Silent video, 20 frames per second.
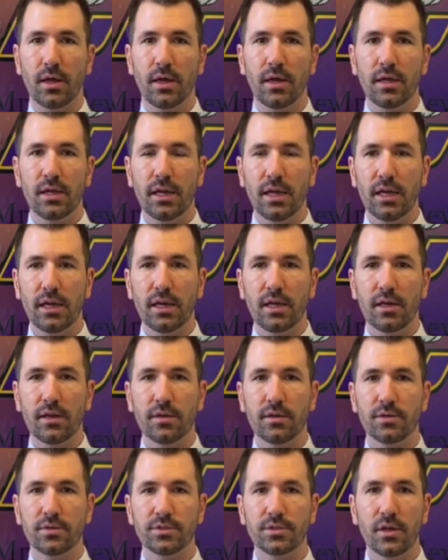
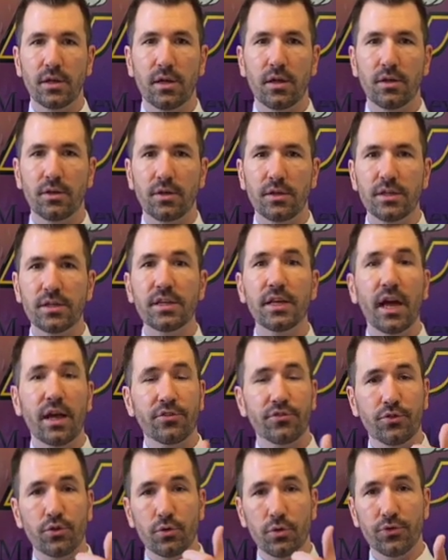And yes,
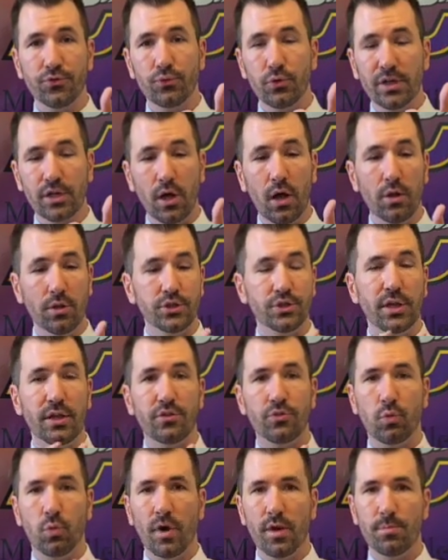there is free college. That
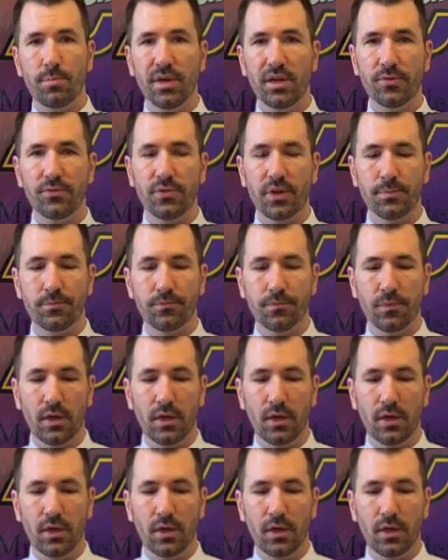is one benefit.